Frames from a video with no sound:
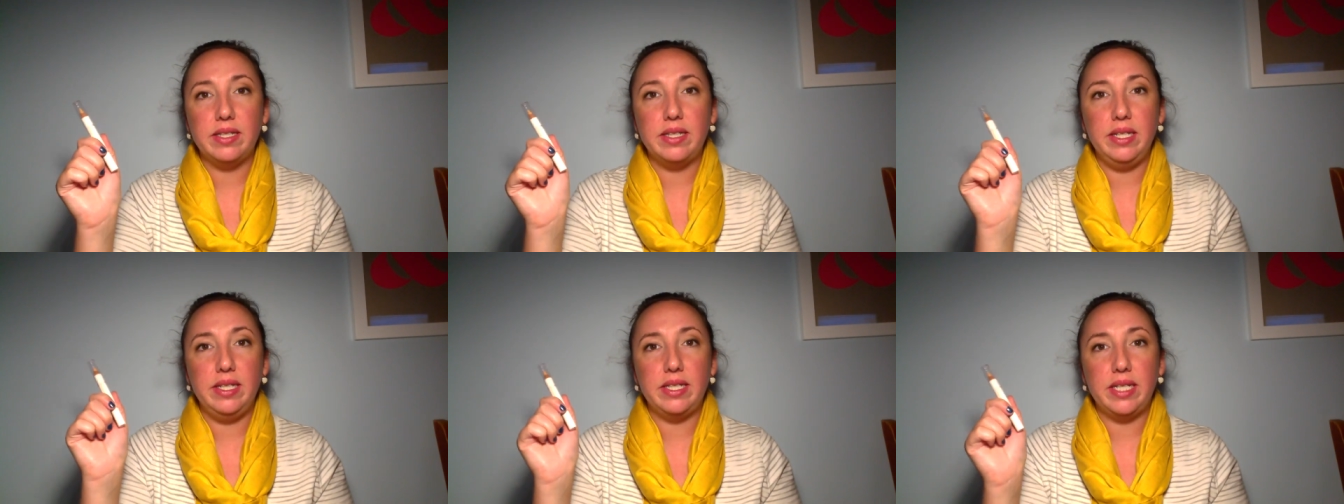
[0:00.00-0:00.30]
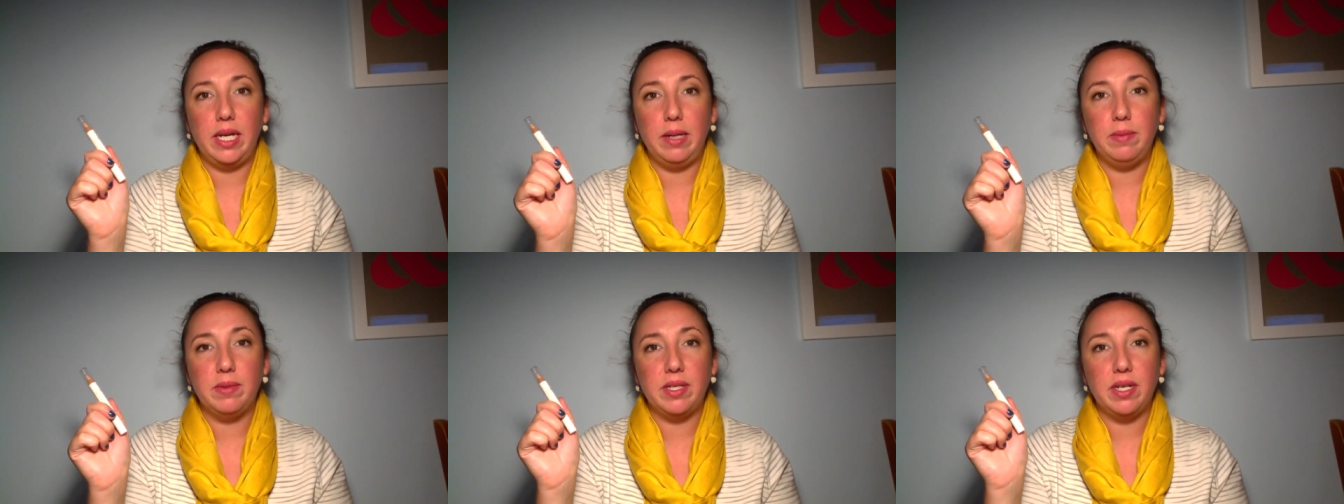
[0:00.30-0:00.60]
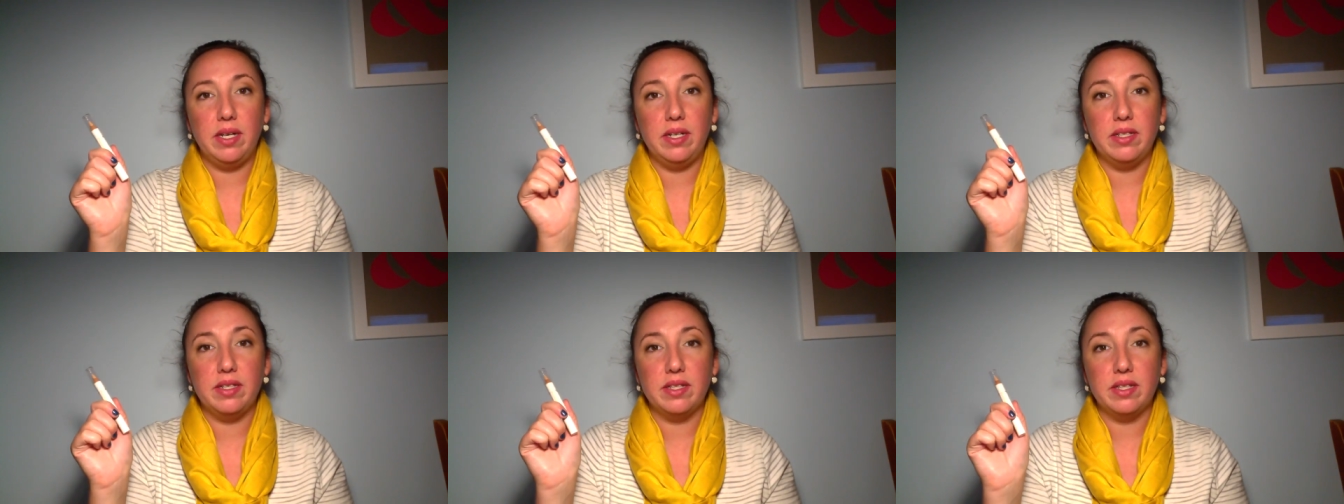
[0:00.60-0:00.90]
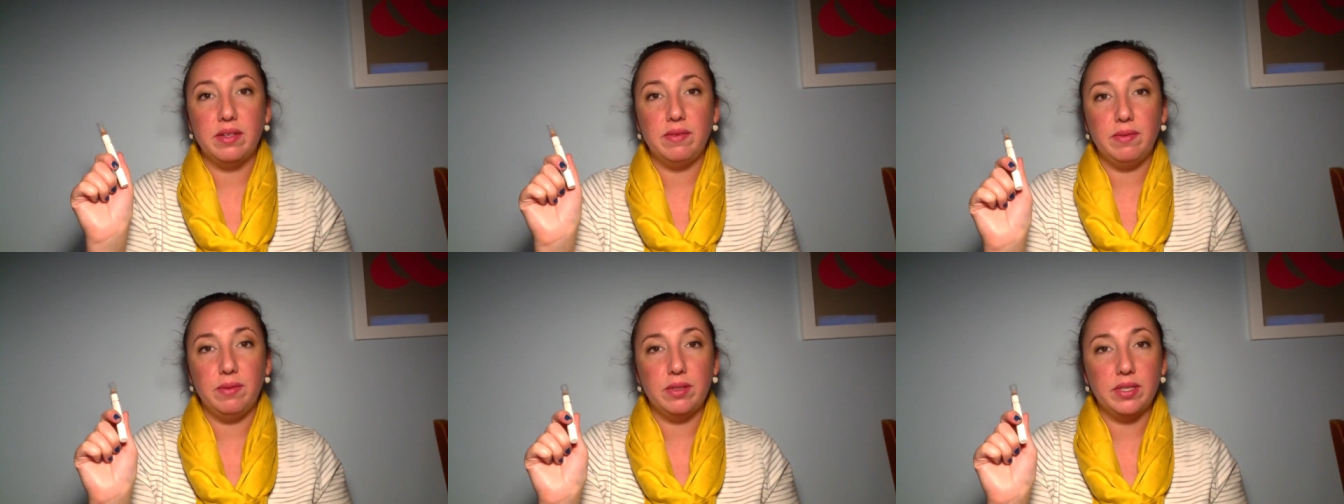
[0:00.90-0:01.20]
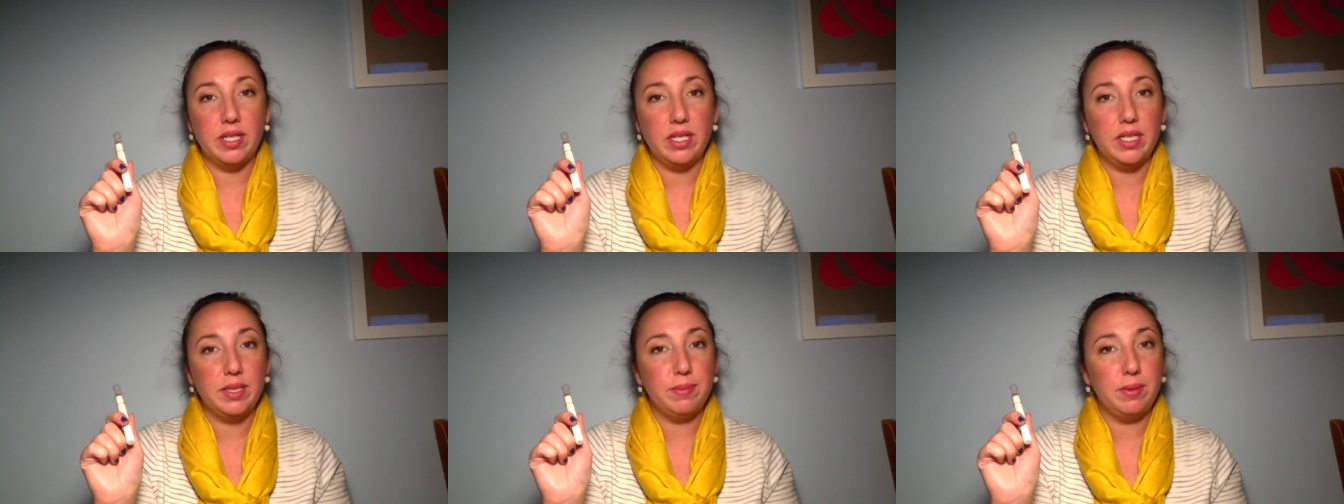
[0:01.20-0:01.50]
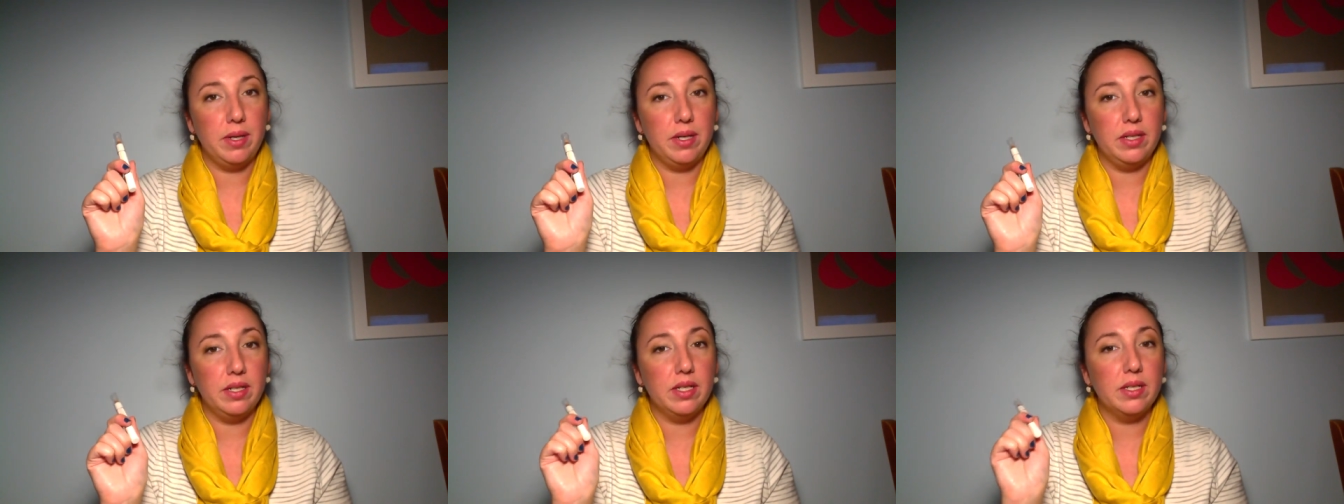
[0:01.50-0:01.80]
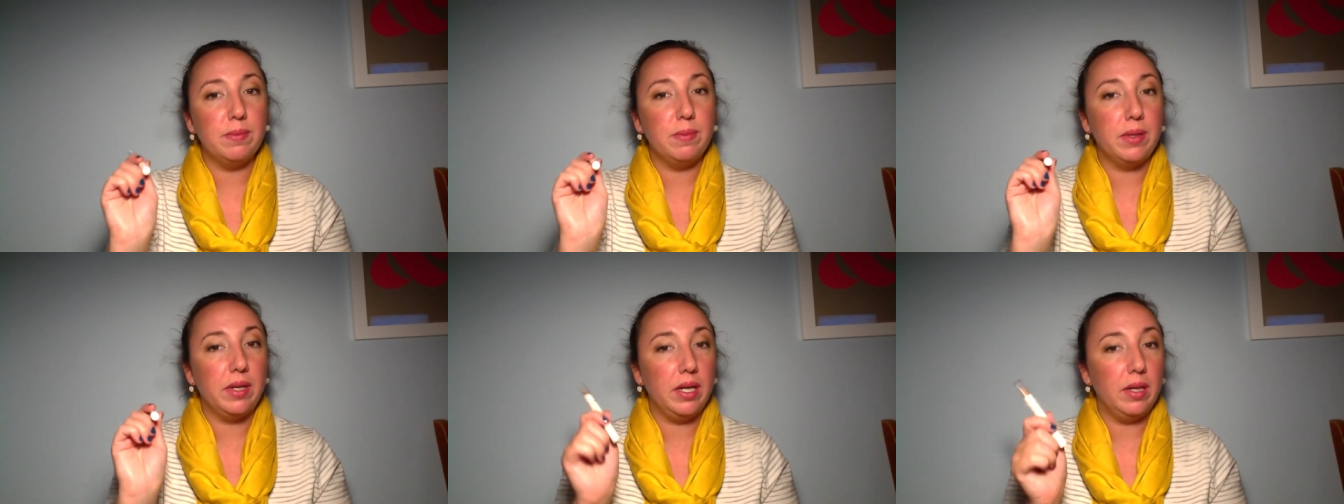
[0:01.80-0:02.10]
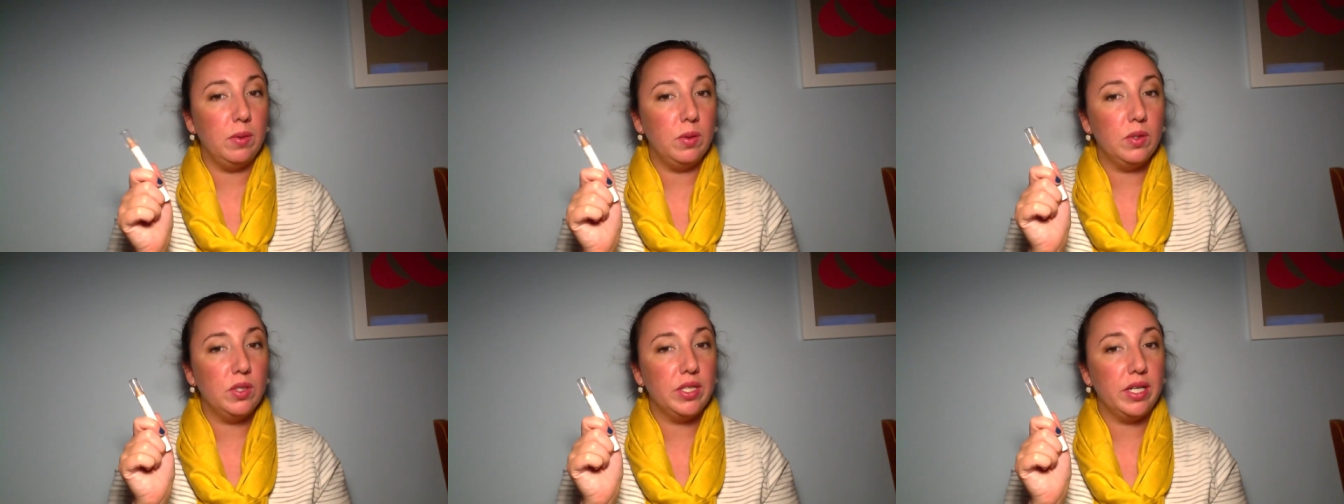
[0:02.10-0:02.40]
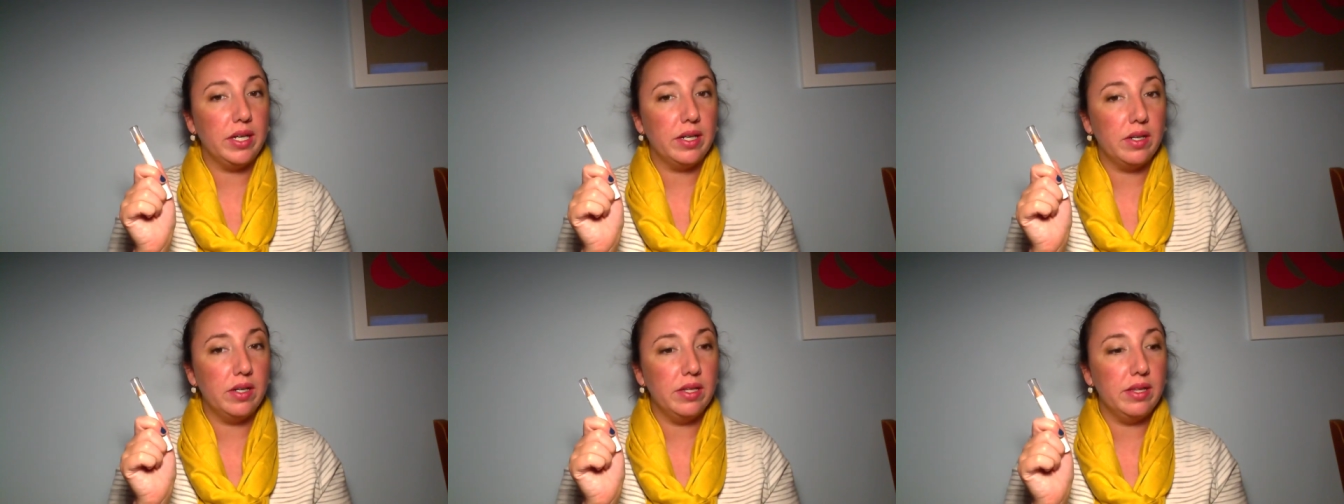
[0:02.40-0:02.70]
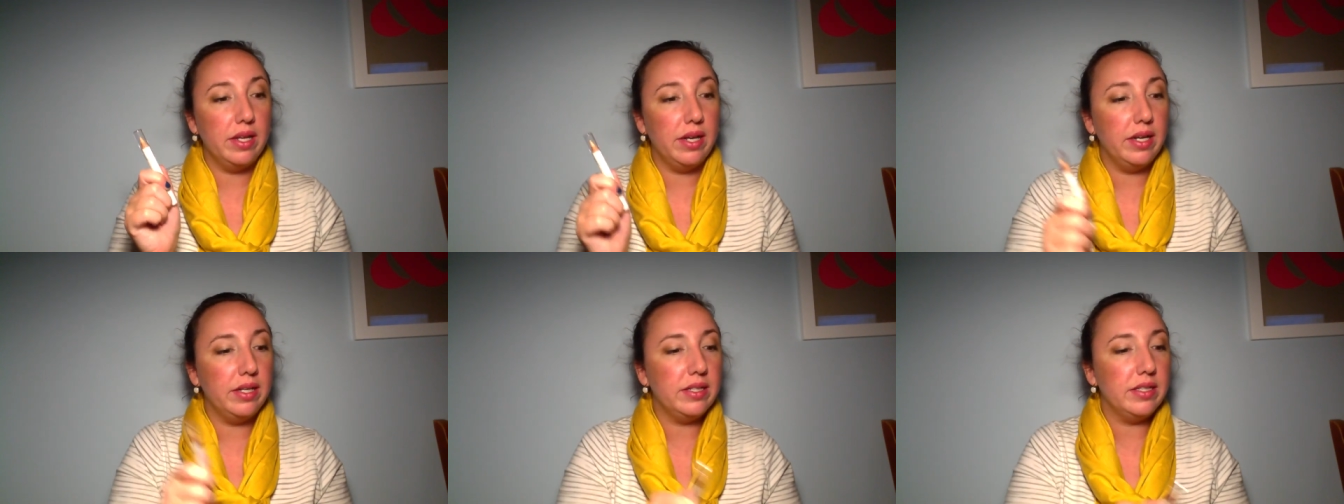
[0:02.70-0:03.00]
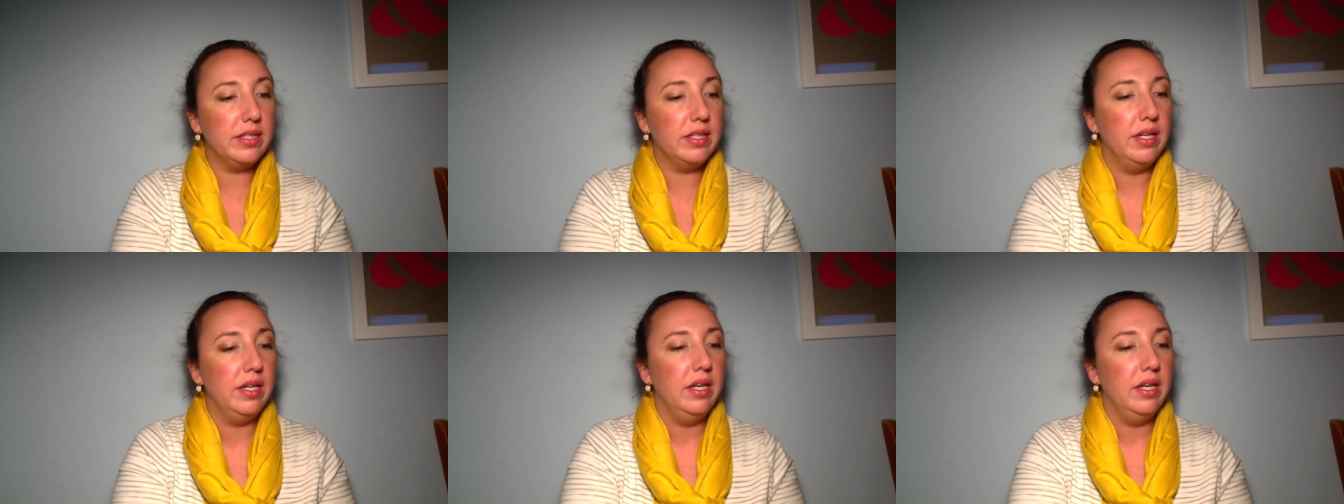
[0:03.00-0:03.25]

the same size as the full-size product, but I will check on that.